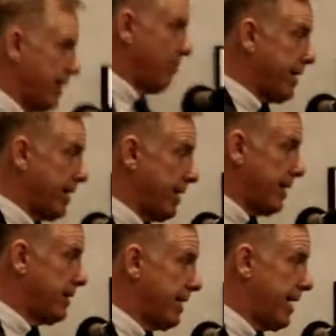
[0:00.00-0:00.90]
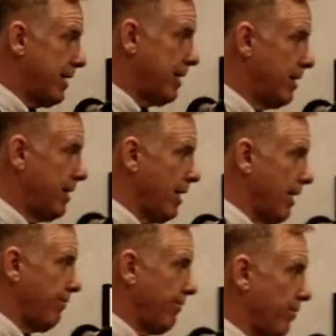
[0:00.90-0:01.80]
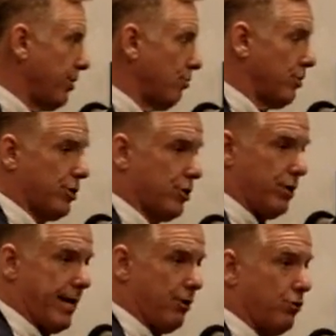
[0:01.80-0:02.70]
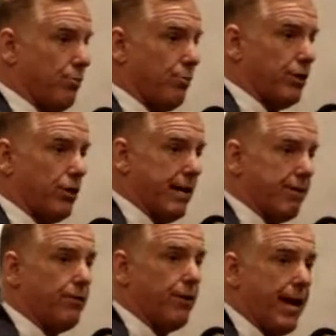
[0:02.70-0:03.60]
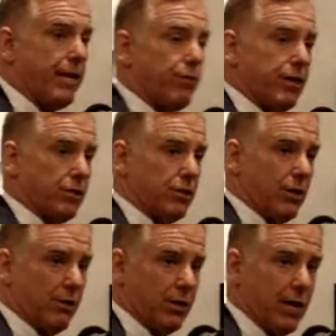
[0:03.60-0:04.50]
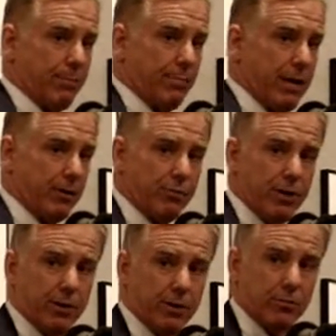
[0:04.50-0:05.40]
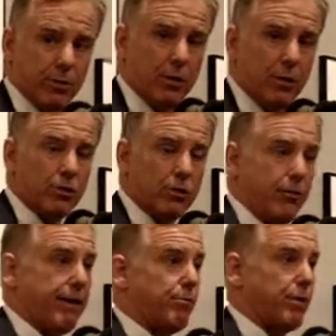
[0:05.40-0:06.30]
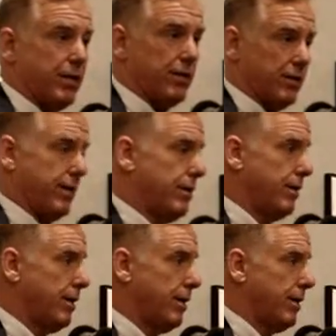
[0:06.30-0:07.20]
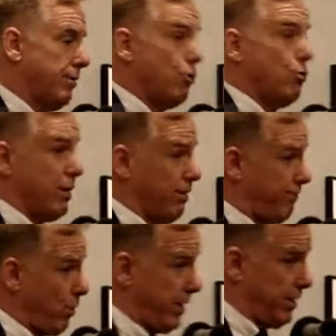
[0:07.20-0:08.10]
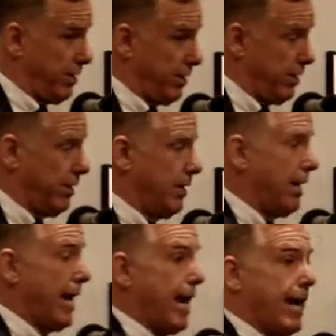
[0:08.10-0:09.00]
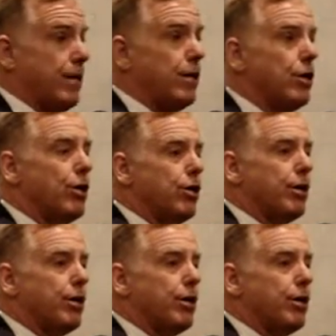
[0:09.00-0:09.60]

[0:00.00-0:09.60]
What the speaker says: and you cannot today. If you were turned down, you couldn't be turned down for any reason other than non-payment of premiums, so that everybody's in who can afford it. And